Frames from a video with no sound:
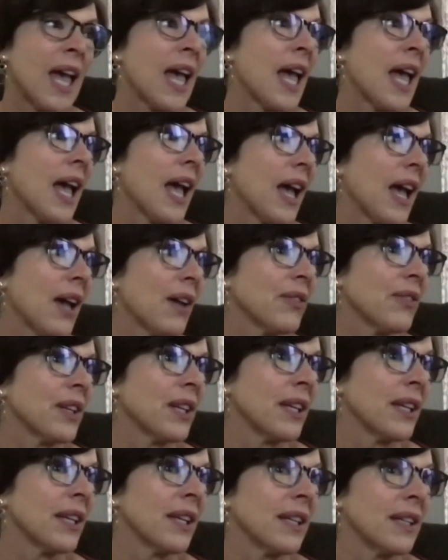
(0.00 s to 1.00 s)

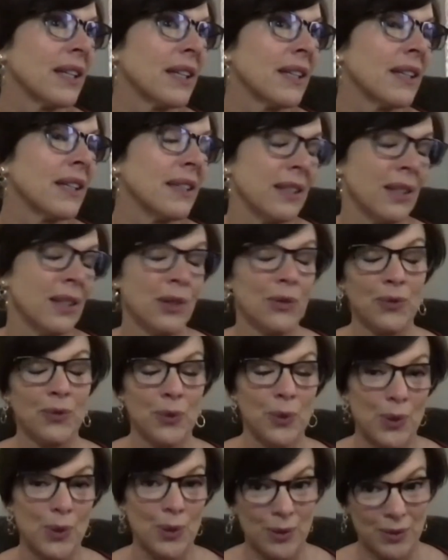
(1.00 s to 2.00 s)
having,
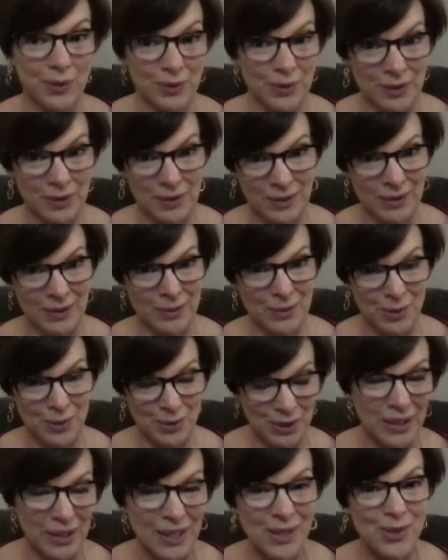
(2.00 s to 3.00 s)
for all
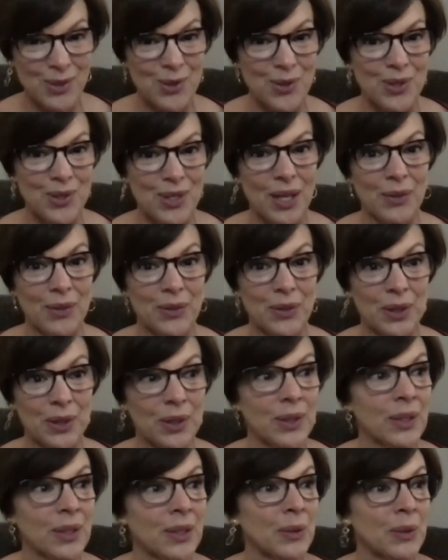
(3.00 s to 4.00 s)
the listeners out
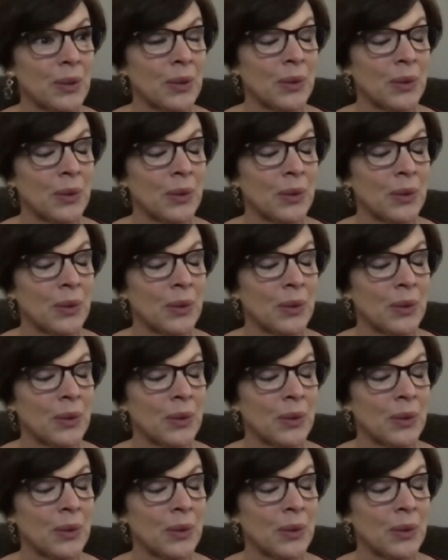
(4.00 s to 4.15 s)
there,